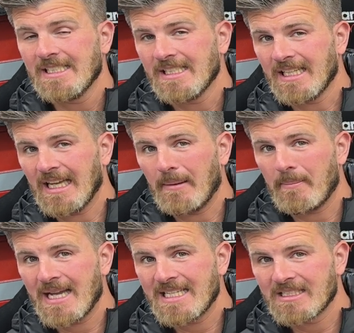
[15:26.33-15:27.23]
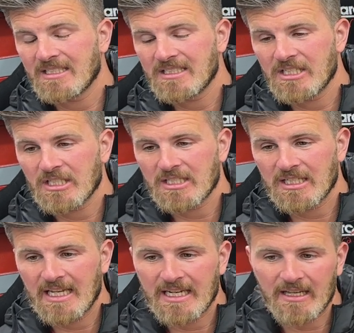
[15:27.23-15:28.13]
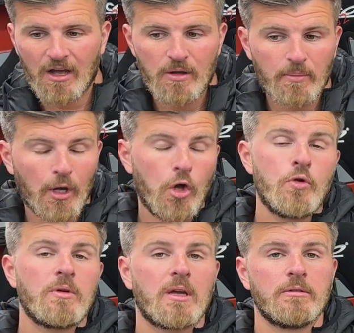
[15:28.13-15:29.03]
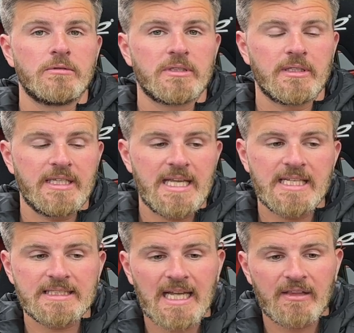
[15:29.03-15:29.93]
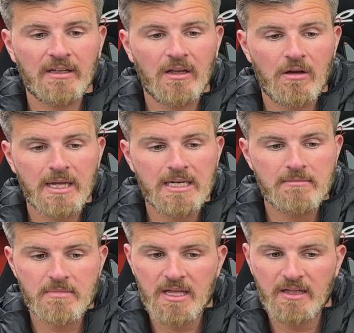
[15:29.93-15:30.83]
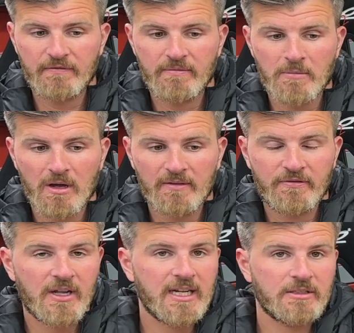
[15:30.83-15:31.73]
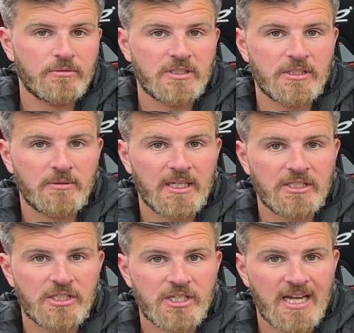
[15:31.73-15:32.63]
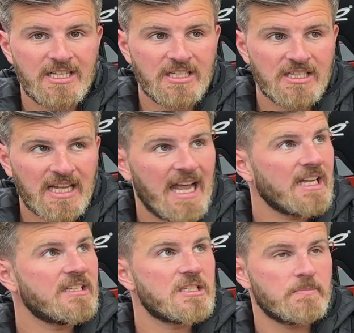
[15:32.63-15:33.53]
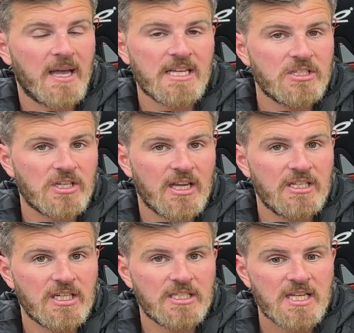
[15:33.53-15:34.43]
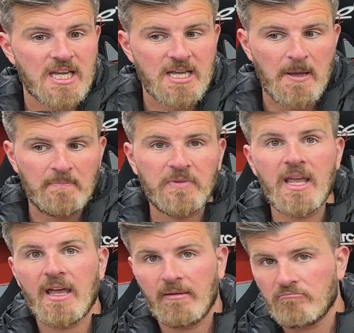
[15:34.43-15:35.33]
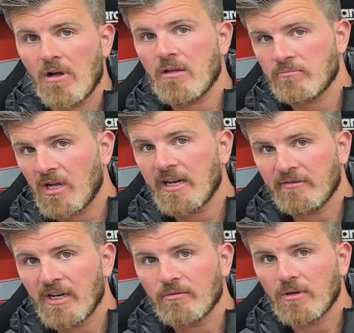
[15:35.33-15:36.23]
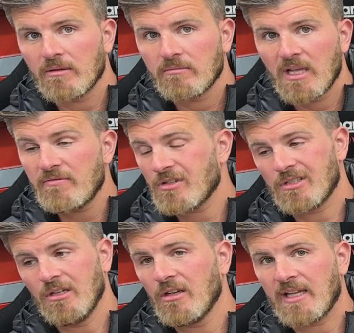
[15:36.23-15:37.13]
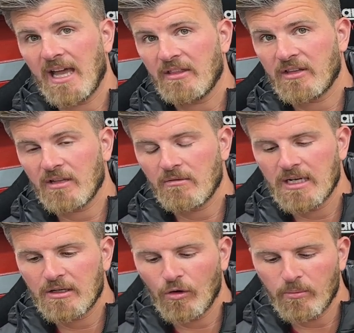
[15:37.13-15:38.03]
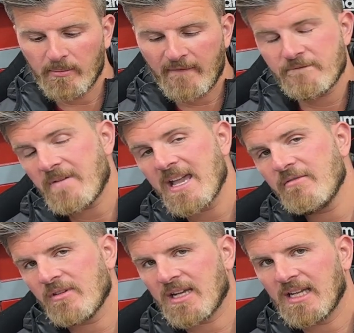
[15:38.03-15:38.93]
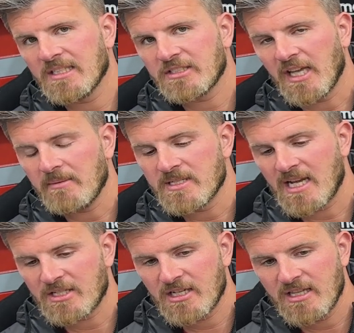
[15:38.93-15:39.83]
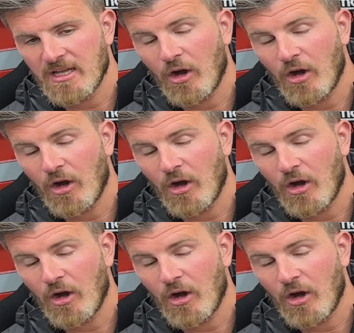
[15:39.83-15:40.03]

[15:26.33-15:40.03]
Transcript: yeah, made the decision to let it go. But who knows, years down the line, if my financial situation changes and space changes, yeah, I'd have another one. Even just to look at, I think they're really cool. But my favourite colour scheme is actually the